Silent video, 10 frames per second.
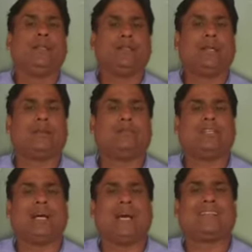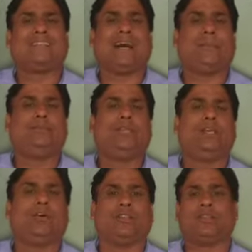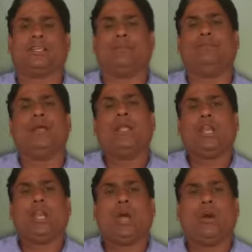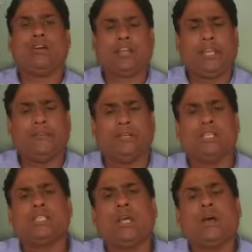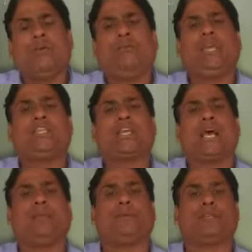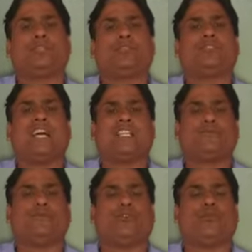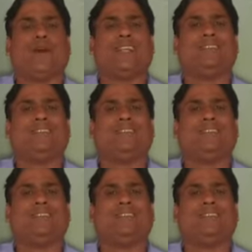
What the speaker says: Narmada, Tapti, or some long rivers which help us to transport the